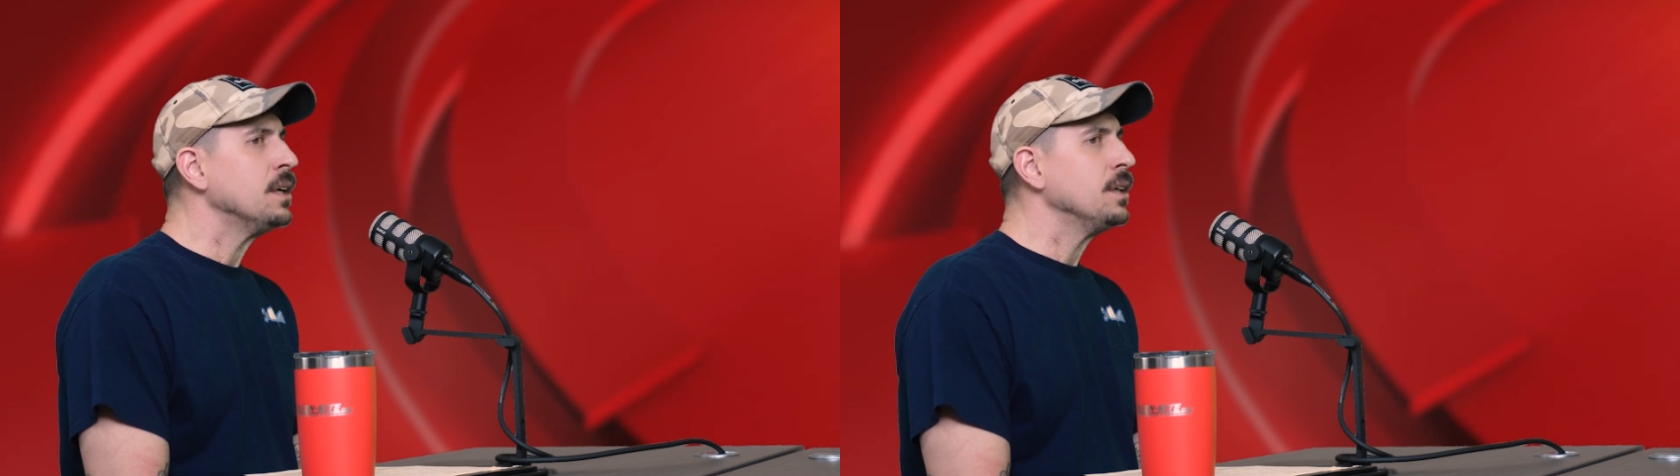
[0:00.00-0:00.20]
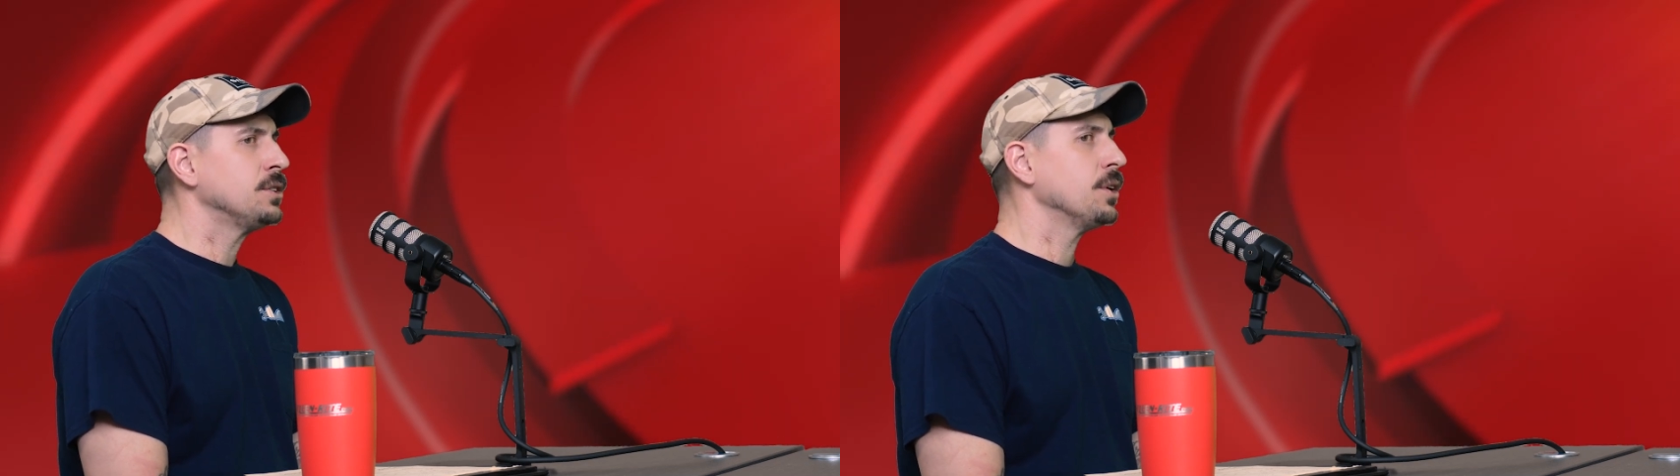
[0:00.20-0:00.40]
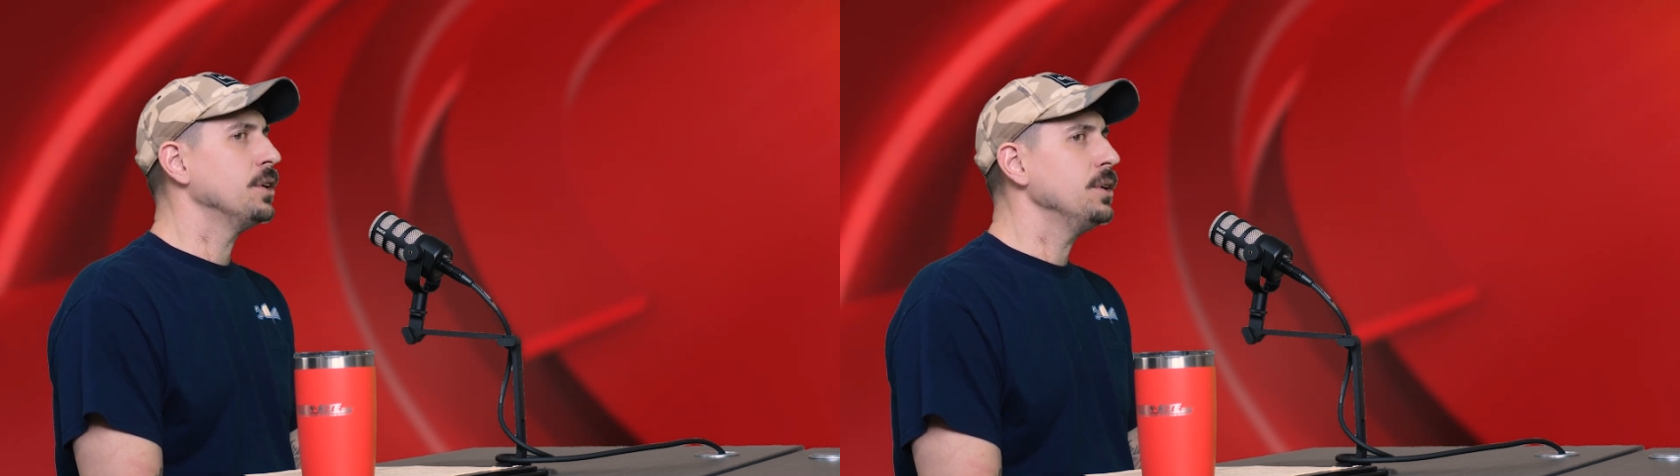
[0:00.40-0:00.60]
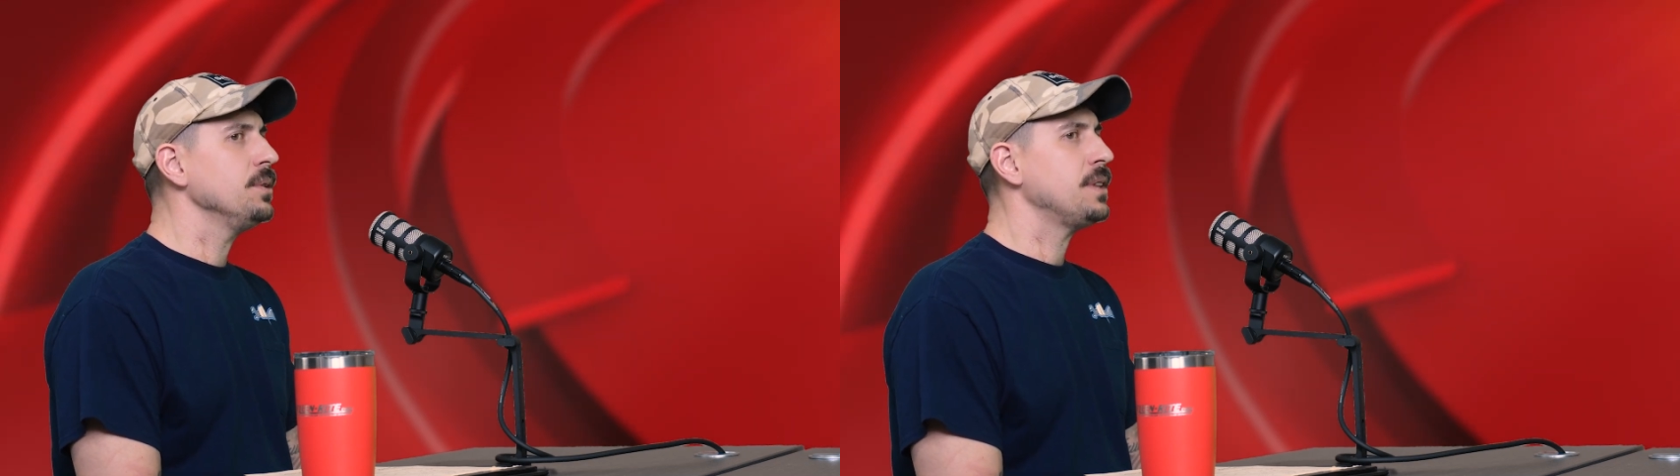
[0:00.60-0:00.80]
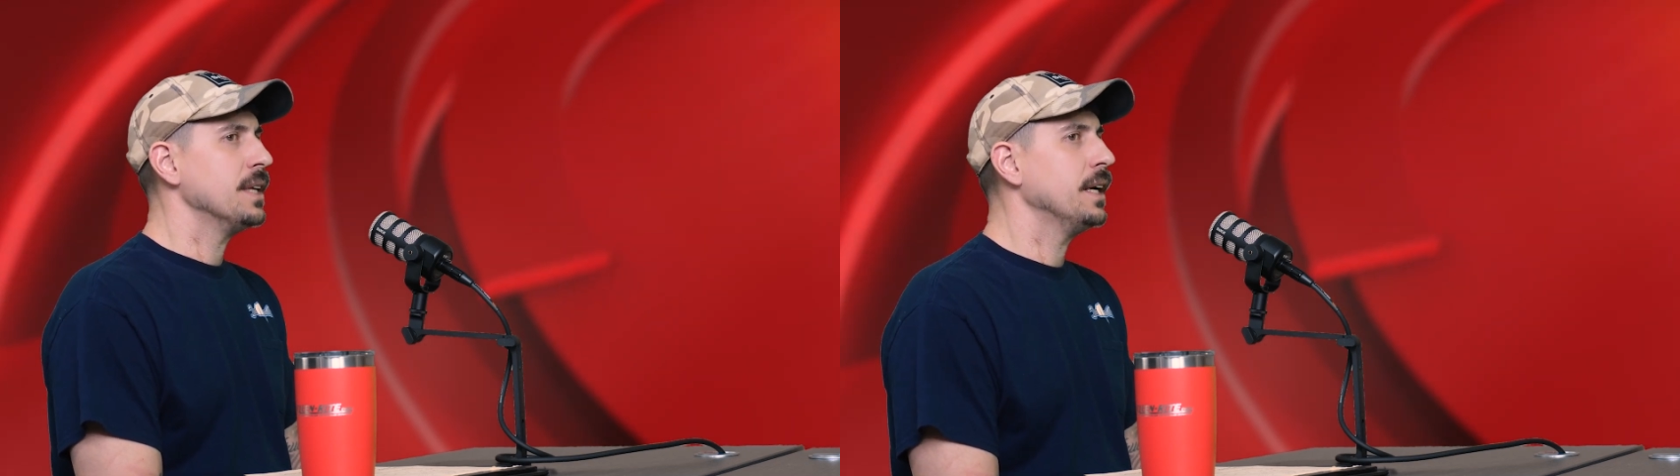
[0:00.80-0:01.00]
So do you
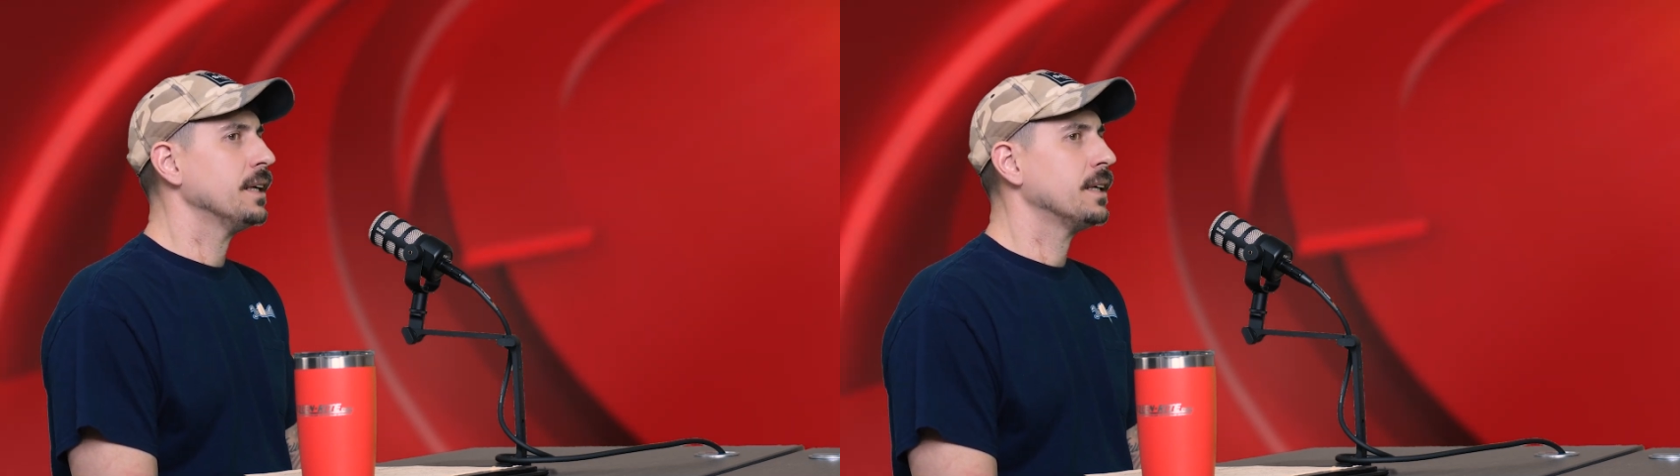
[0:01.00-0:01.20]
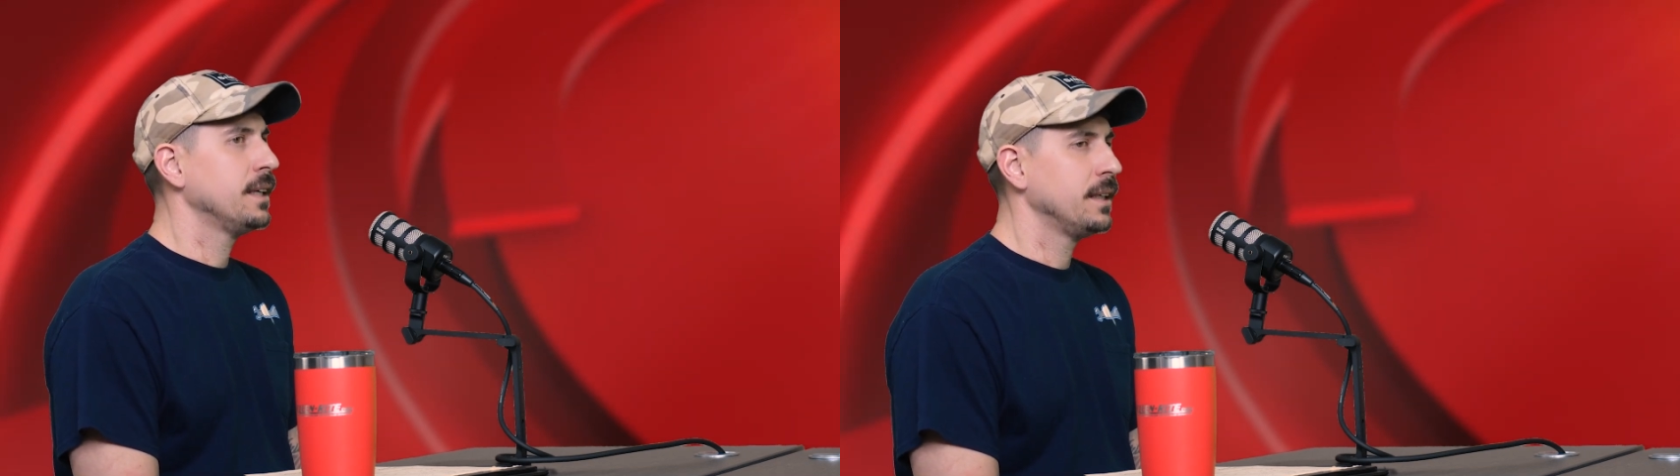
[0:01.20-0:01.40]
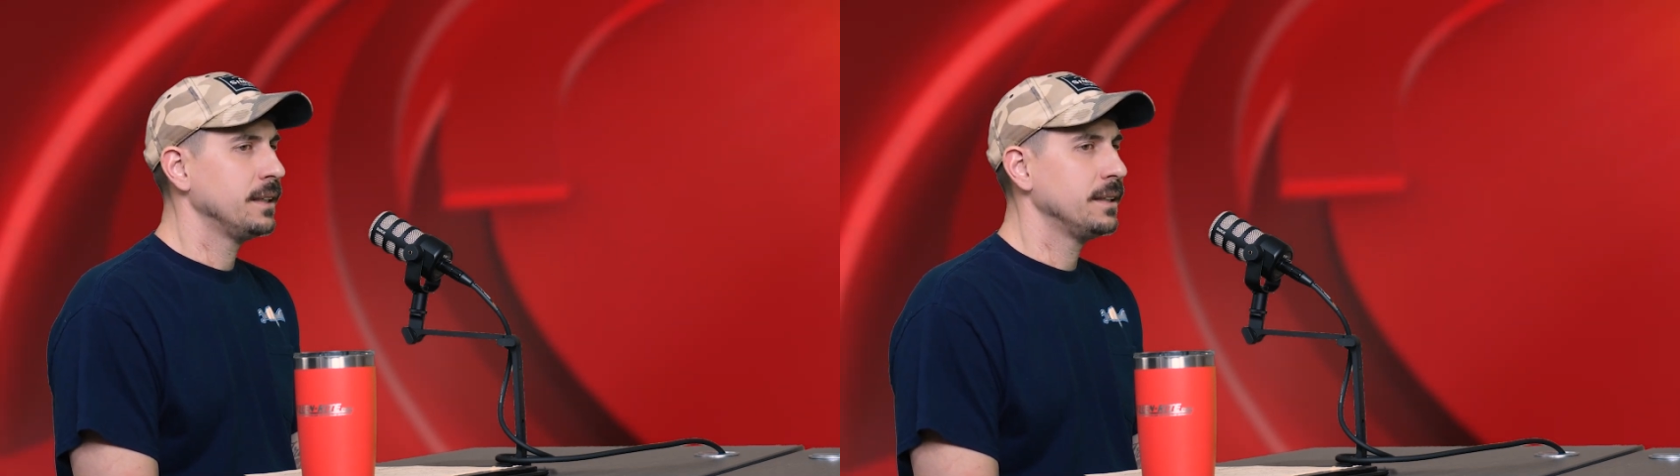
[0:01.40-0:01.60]
think,